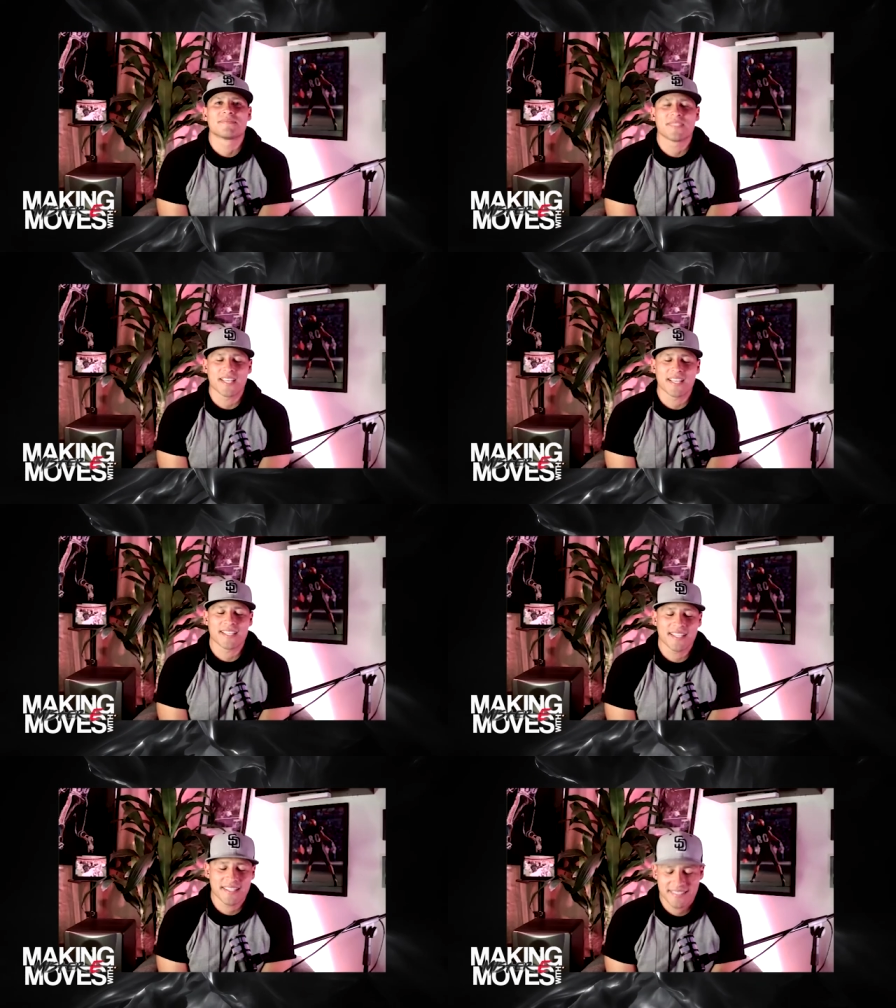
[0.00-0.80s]
Yeah,
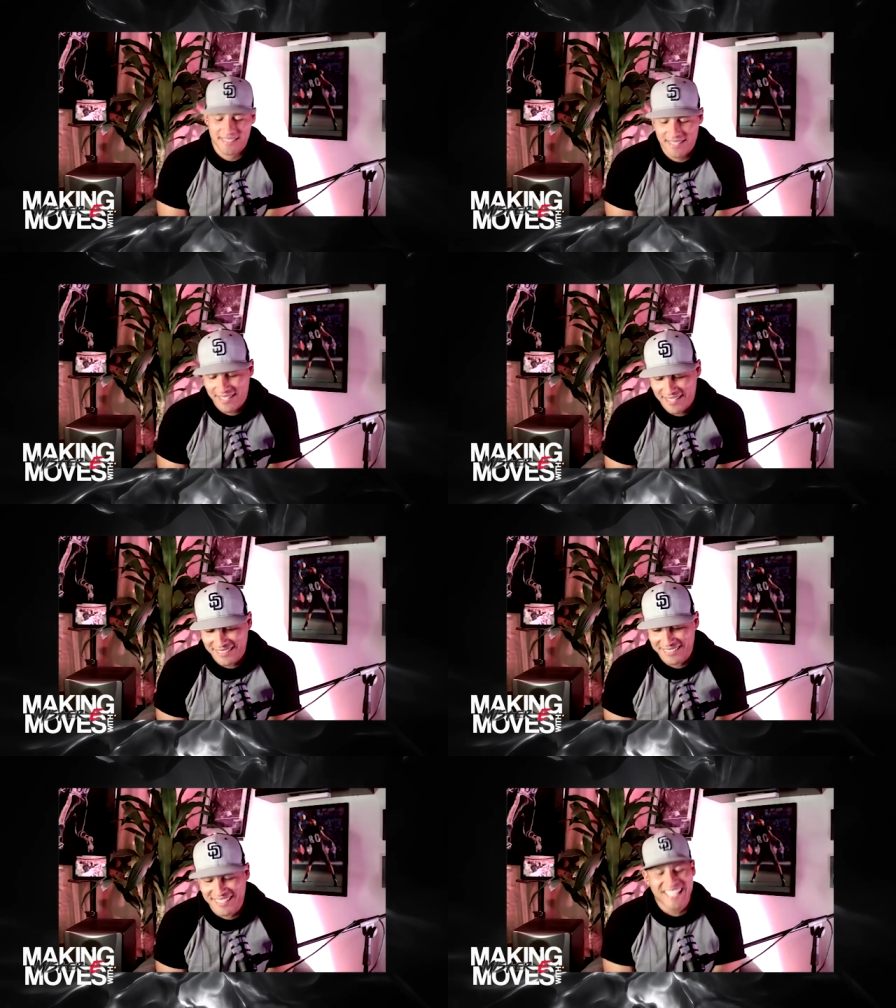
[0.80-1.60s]
yeah. All
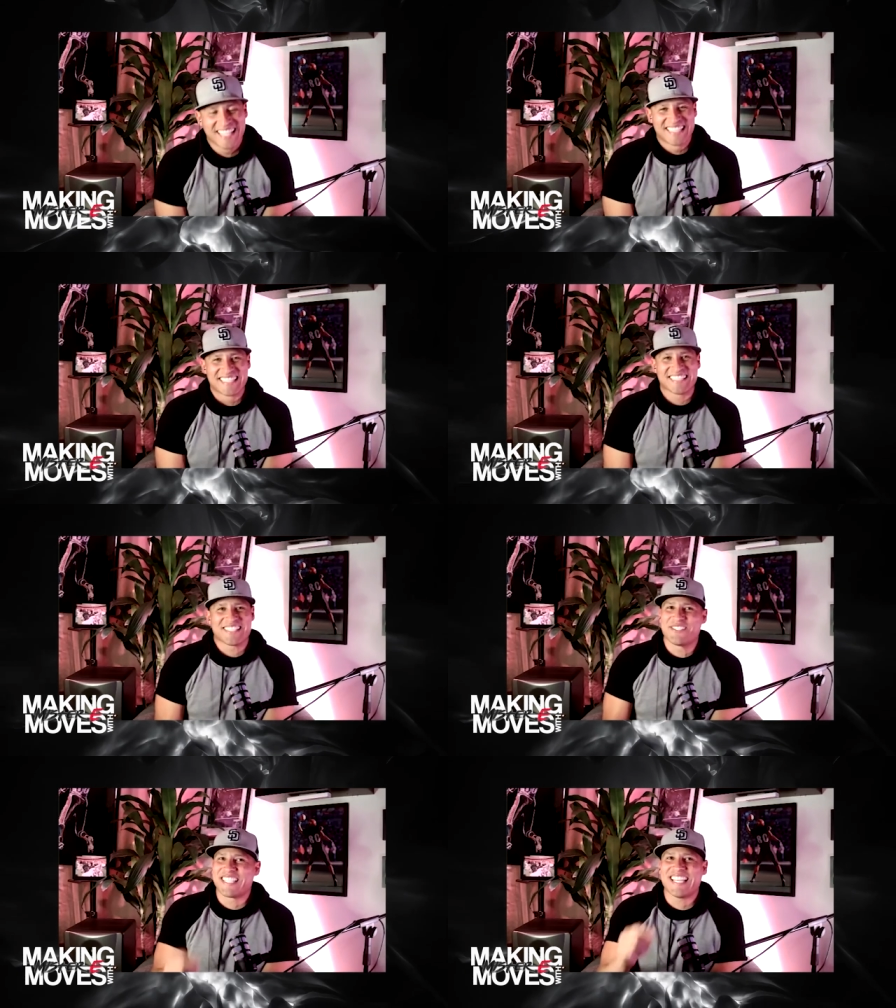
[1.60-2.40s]
right.
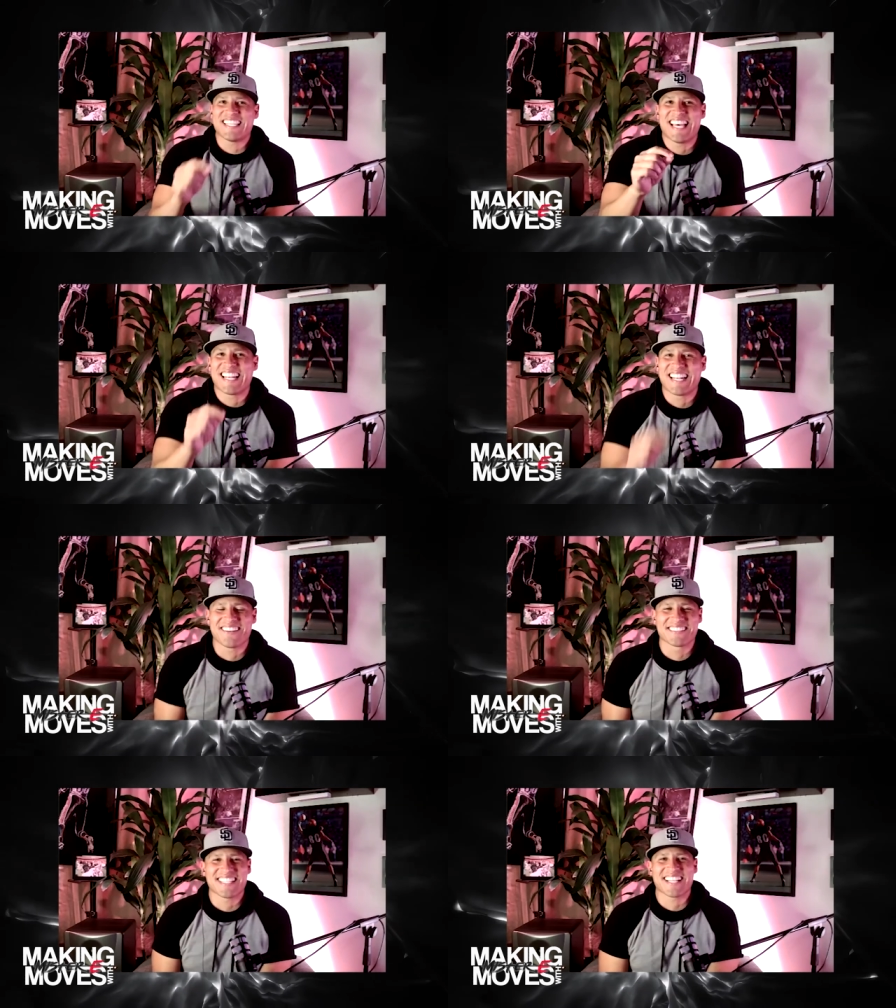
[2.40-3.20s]
You said that, and
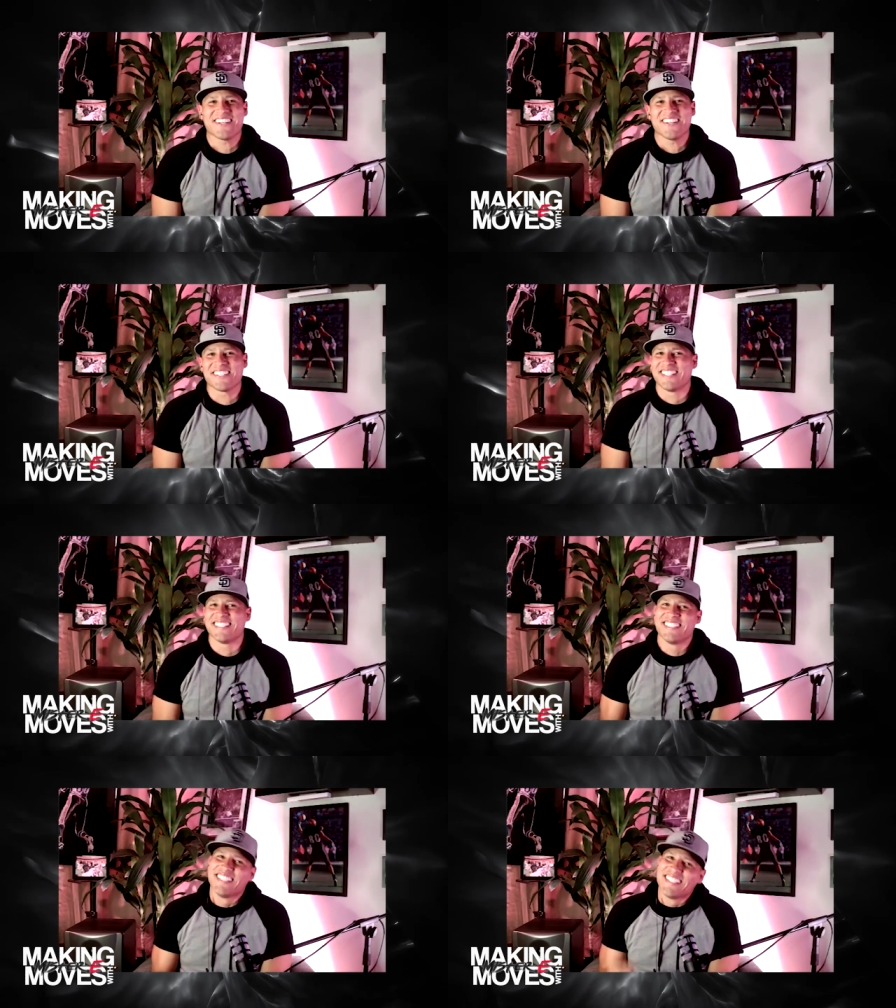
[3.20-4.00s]
I was like, hold on.